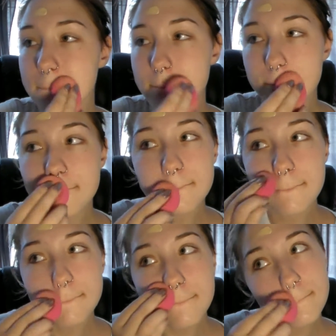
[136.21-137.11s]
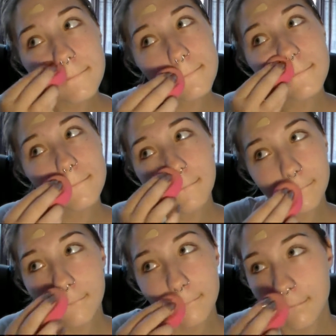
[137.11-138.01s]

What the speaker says: I love blending. Okay.